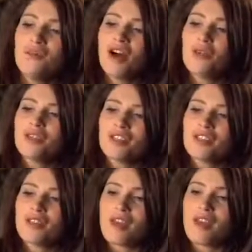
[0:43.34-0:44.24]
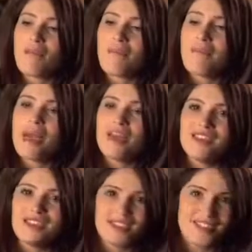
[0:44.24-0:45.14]
I was just
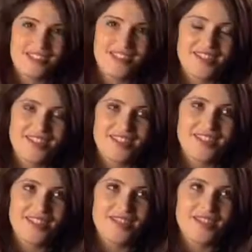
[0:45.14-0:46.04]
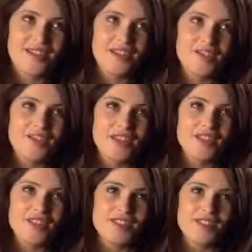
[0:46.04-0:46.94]
amazed. I've
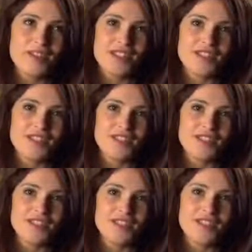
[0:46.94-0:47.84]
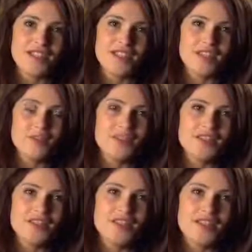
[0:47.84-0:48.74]
never seen prosthetics like it.
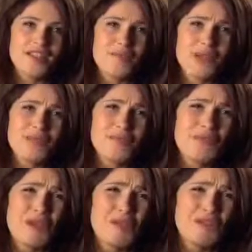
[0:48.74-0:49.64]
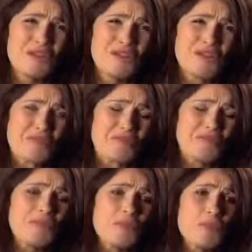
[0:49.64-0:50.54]
They made people look
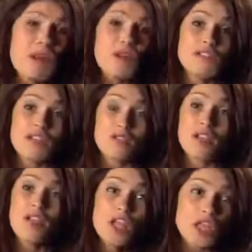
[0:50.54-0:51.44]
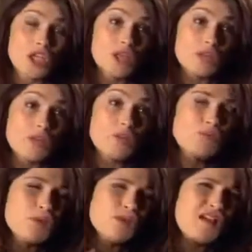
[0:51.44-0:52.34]
repulsive, and there
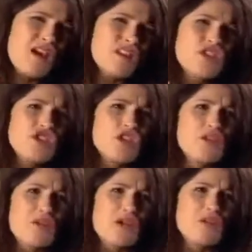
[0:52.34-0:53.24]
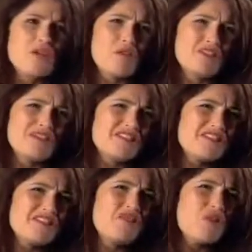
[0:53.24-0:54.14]
was one that had a tumour on
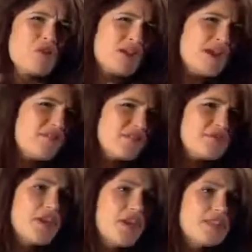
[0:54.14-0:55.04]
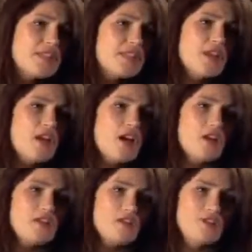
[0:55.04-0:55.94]
its growing out of its face, and
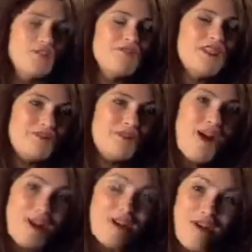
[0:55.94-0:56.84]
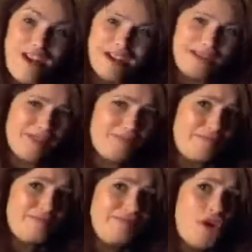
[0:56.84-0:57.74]
you really were quite like
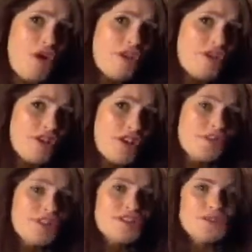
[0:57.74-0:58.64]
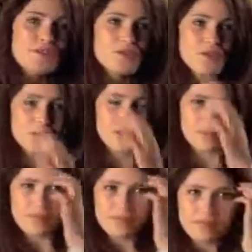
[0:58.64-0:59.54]
horrified when you saw
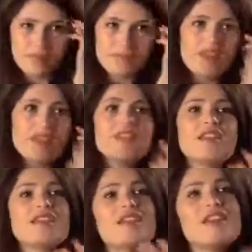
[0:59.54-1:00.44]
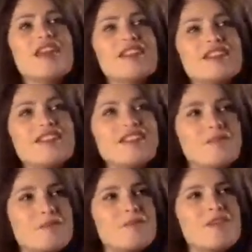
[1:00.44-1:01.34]
them, and yet
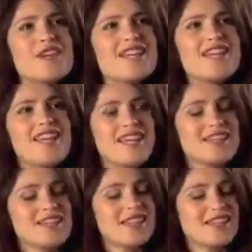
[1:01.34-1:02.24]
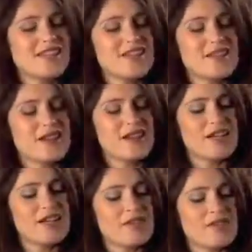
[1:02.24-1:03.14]
it's the thing that I
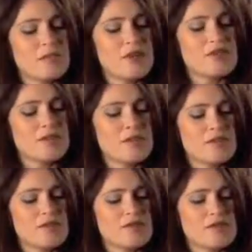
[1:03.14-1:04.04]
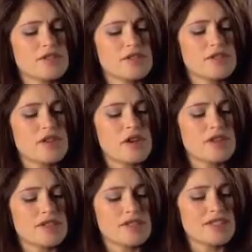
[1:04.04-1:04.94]
love the most about this so
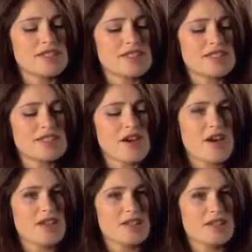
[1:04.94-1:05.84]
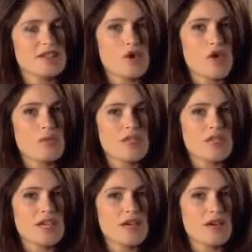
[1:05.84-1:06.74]
far is this style, this
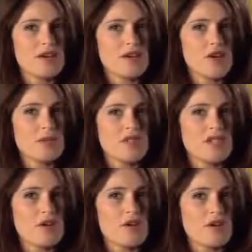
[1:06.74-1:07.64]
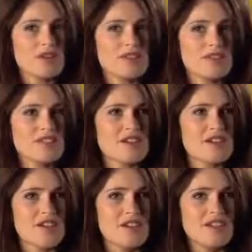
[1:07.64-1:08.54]
comedy horror
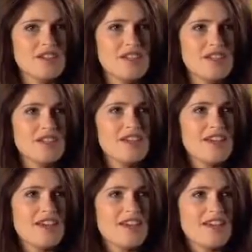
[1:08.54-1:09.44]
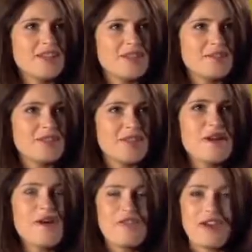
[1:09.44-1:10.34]
style. They
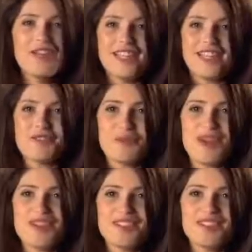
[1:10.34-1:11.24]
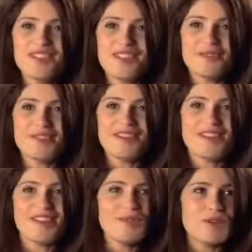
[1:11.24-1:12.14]
are funny as well, the way
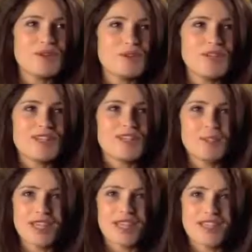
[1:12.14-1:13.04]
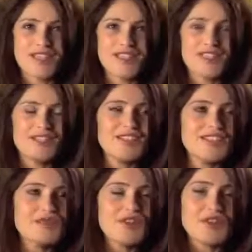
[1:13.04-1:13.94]
that they move, the way they speak,
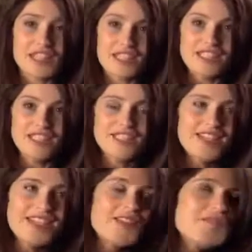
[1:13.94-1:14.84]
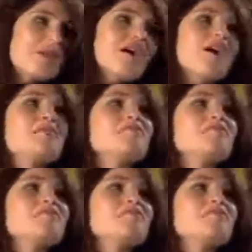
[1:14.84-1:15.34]
is funny. But